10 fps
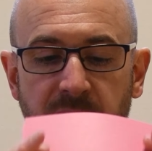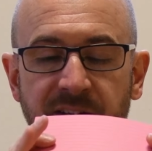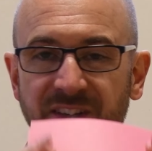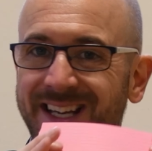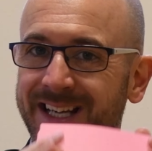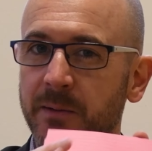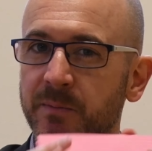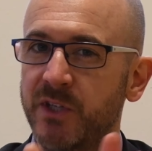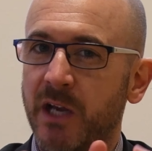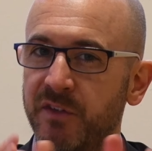And I say he kept
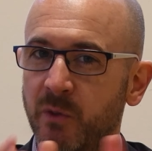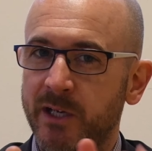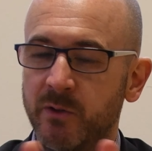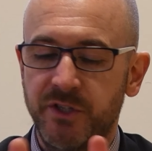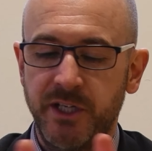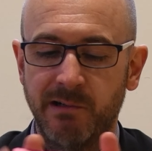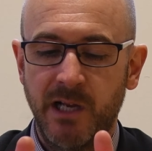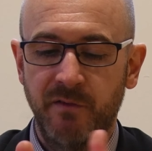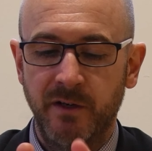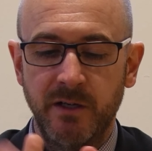them safe, so when he got into Year
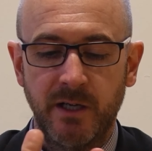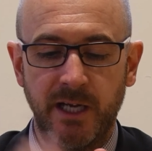11,